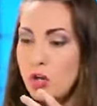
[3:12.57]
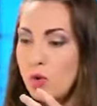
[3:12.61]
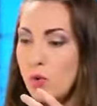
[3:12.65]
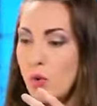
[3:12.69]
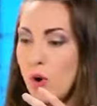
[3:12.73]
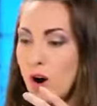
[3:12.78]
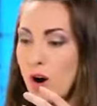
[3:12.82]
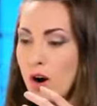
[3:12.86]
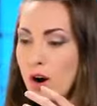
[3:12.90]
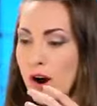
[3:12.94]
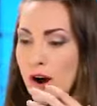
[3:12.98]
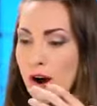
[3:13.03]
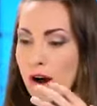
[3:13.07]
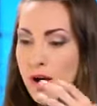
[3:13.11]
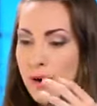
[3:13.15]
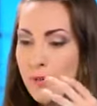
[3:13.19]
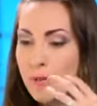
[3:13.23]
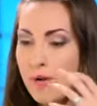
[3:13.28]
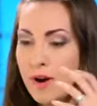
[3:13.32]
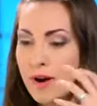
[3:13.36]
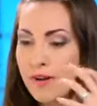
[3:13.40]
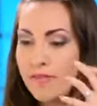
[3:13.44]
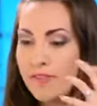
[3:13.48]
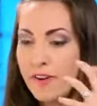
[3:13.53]
you are
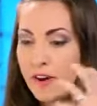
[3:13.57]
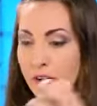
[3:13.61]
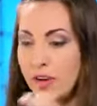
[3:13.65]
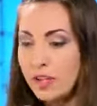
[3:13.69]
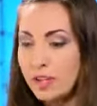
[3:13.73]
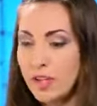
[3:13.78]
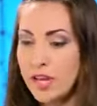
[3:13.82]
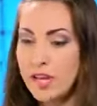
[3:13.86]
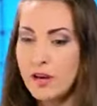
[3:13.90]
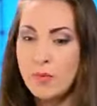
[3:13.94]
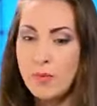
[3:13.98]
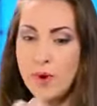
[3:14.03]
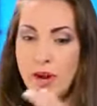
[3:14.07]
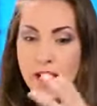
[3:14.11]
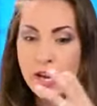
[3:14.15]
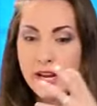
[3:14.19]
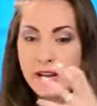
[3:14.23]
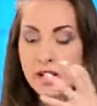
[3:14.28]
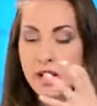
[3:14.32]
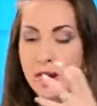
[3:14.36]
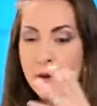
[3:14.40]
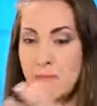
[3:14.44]
a very lightweight,